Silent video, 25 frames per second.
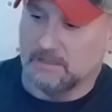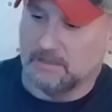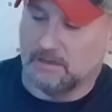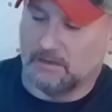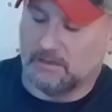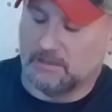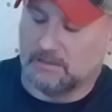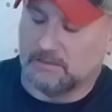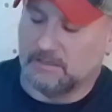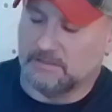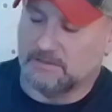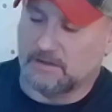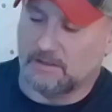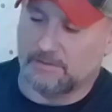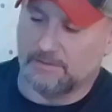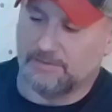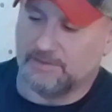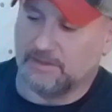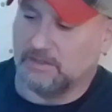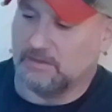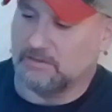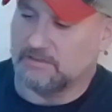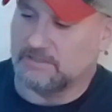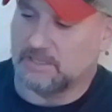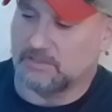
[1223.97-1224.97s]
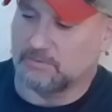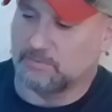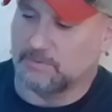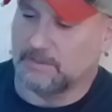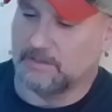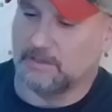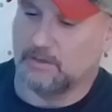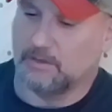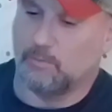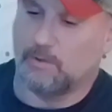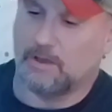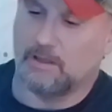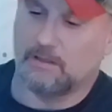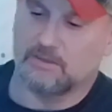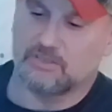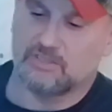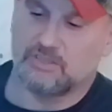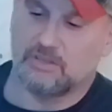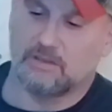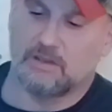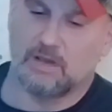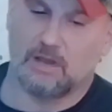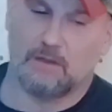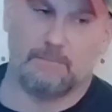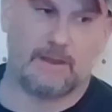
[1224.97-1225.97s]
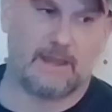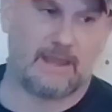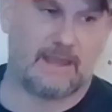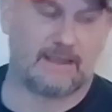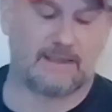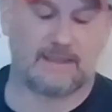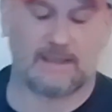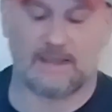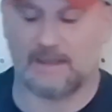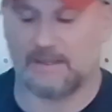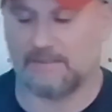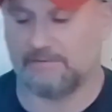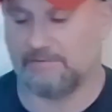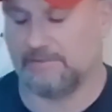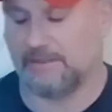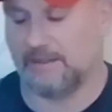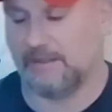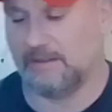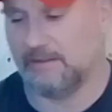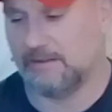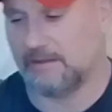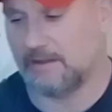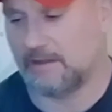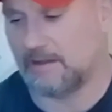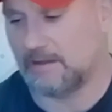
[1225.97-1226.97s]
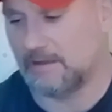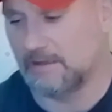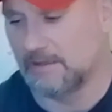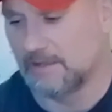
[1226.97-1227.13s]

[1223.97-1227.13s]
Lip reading: Another thing you did really well is you cut back on the